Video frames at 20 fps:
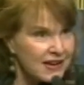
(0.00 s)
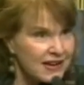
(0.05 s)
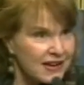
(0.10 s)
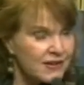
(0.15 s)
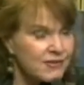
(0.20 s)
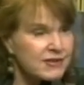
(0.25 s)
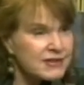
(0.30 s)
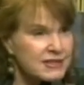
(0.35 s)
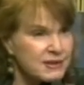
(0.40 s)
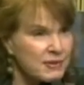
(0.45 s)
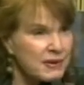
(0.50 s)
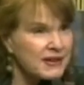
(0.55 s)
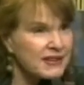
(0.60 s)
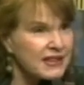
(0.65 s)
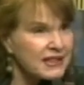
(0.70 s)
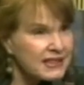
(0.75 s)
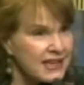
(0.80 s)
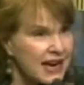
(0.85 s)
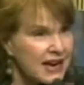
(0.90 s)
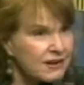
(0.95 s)
It was about
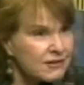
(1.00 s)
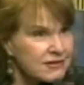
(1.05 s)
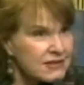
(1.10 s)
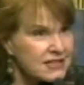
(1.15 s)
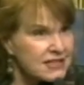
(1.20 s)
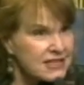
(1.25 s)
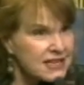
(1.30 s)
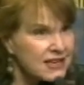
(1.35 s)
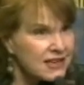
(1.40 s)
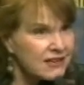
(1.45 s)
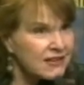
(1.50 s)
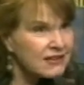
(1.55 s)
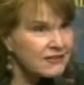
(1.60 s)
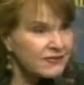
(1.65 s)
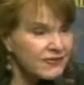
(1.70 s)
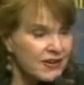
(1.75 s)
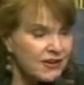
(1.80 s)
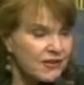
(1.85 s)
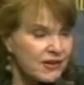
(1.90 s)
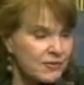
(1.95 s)
the down steal,
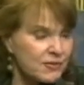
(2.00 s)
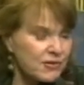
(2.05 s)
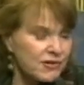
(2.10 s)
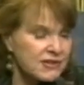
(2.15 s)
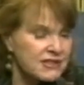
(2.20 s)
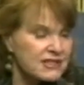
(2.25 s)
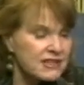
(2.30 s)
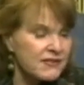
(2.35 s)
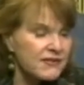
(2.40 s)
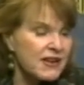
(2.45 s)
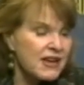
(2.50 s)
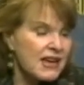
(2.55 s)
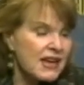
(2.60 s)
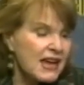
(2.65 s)
very important stuff.